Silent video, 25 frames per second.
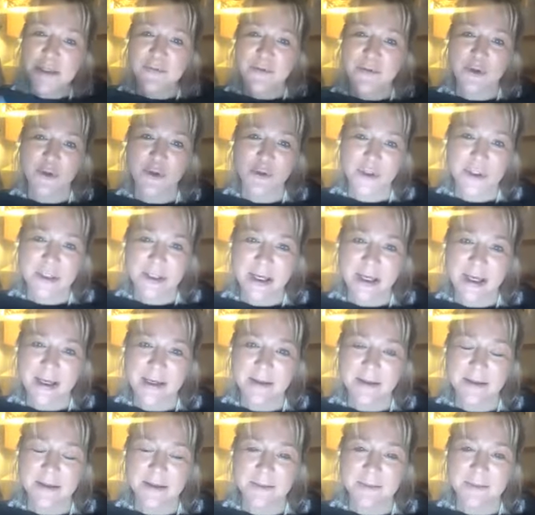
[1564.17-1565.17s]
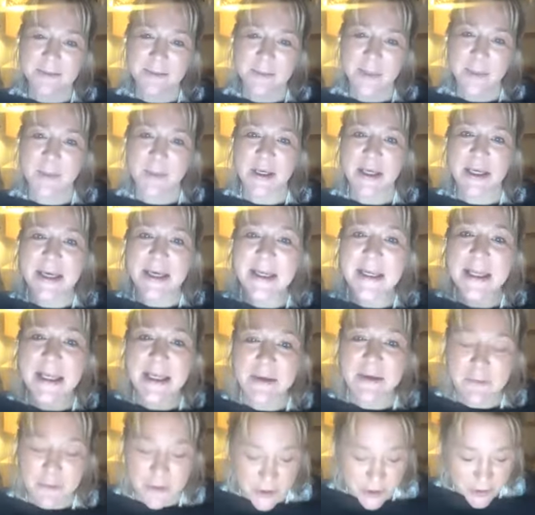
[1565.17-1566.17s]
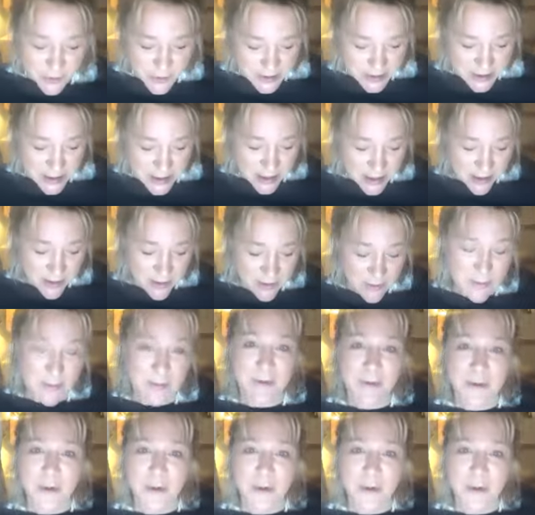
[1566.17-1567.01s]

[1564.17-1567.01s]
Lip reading: of an old cycle, beginning of a new cycle.